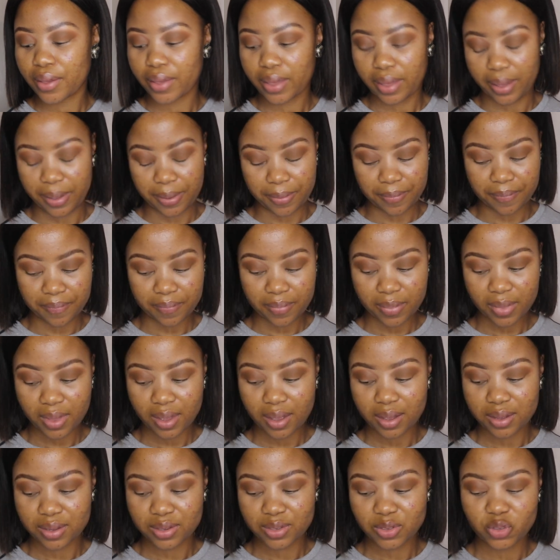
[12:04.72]
Okay,
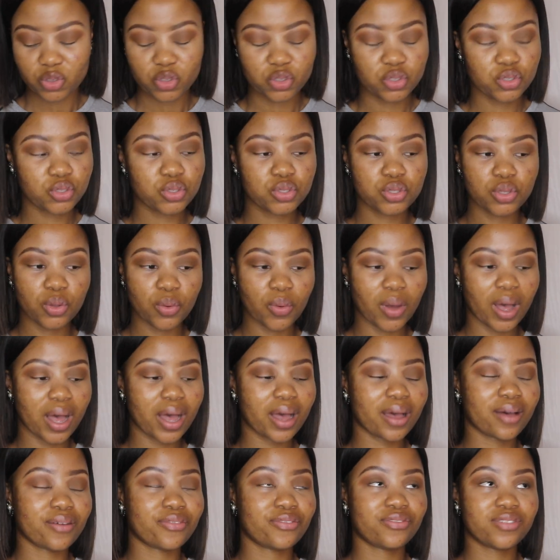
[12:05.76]
so
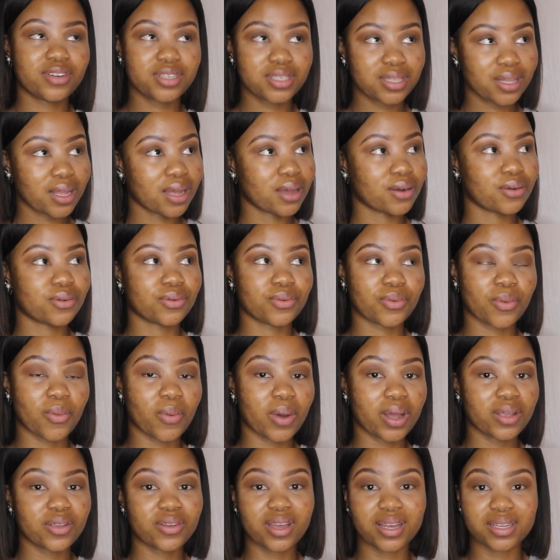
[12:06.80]
firstly, I don't know why
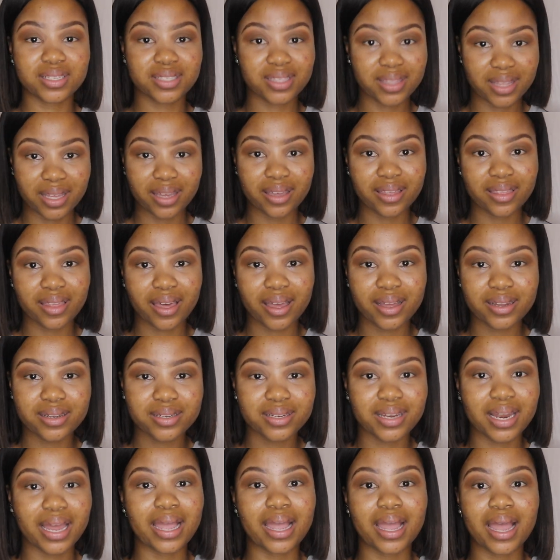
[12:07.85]
you guys think that.
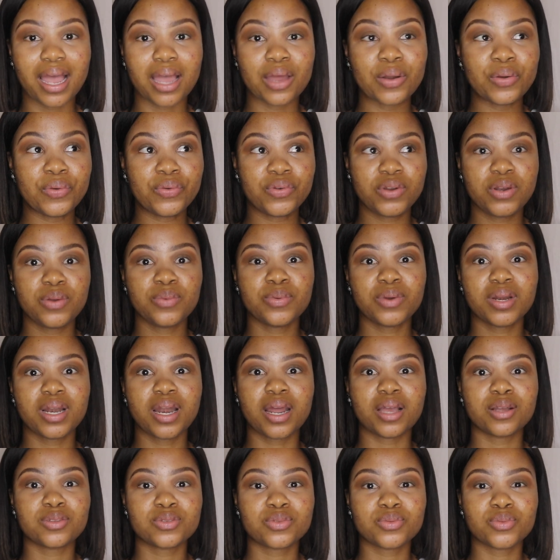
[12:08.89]
Like, I really would
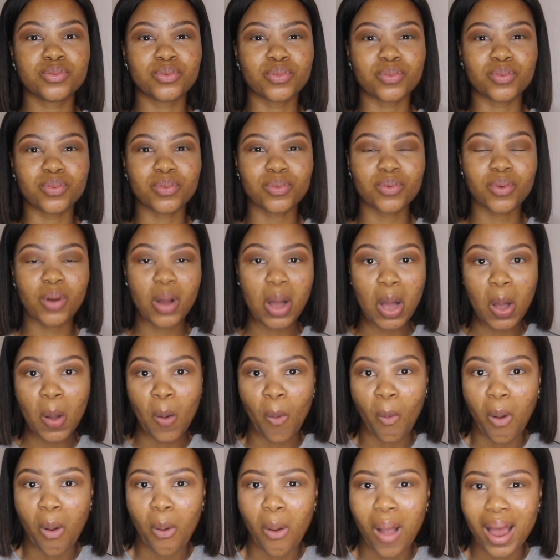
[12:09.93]
like to,
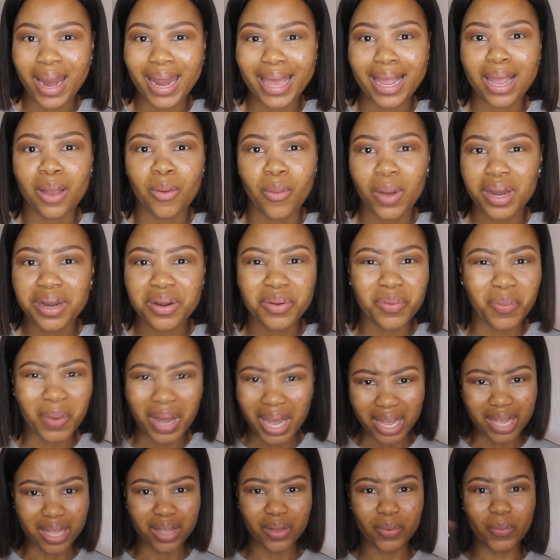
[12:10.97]
like, I wonder
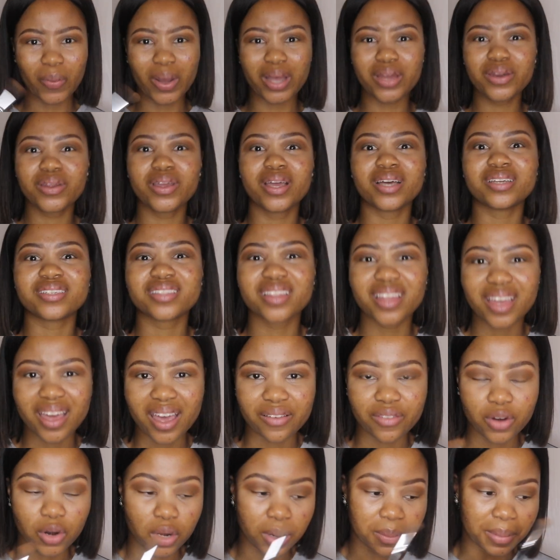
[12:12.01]
why do you guys think I
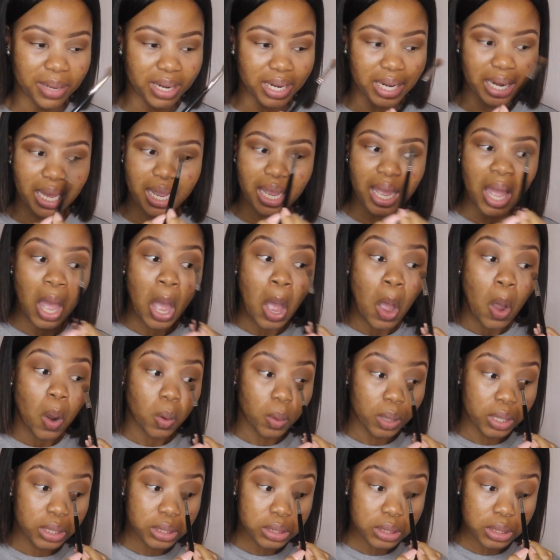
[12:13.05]
have a lot of money? Like,
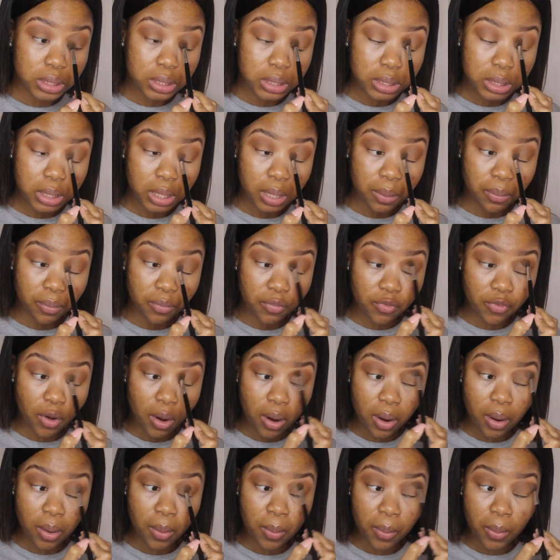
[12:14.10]
where does it stem
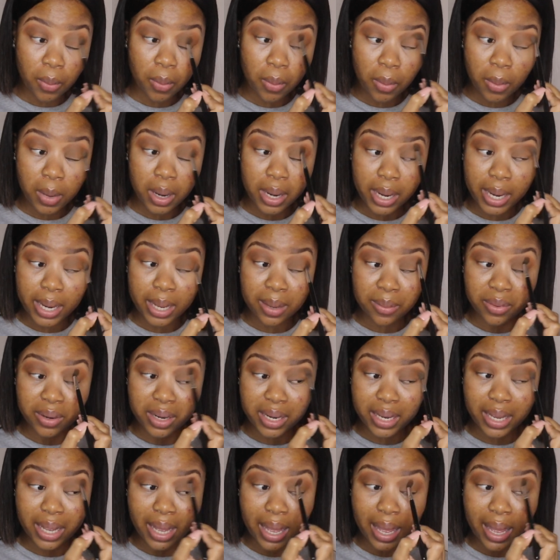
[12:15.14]
from?
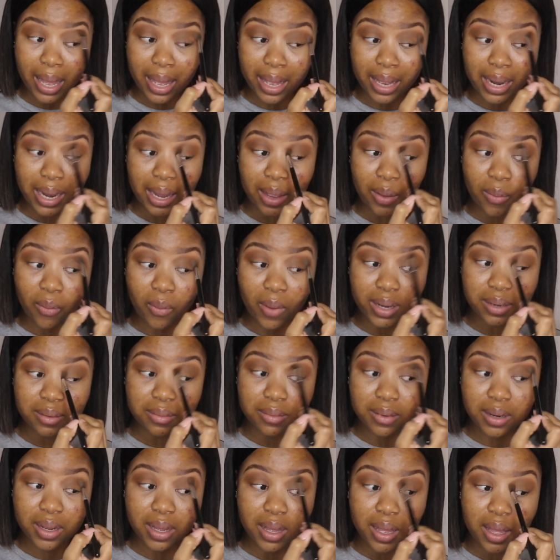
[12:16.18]
Leibone guy, like, what?
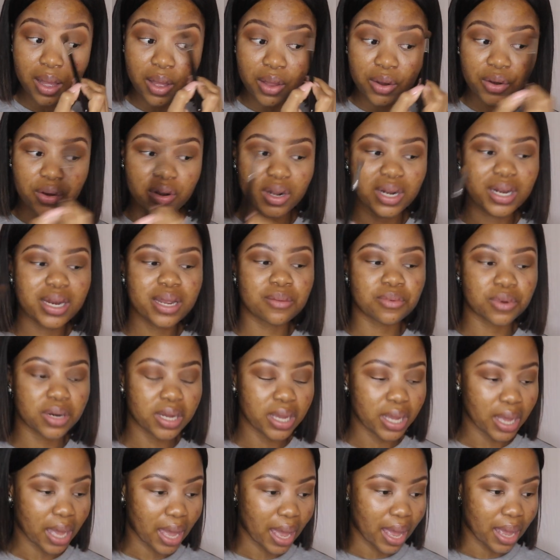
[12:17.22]
Not leibone
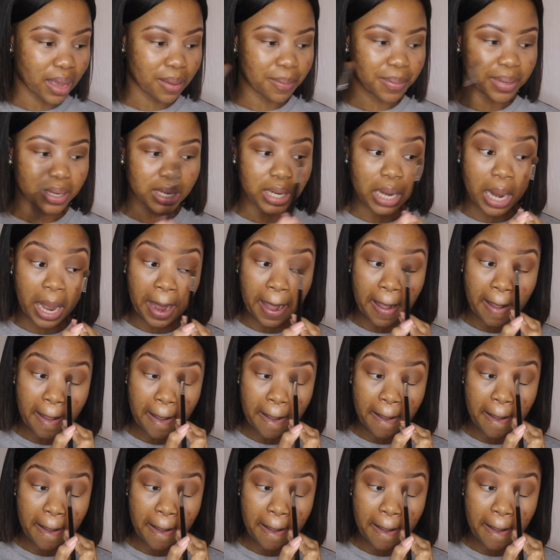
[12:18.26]
guy, but like,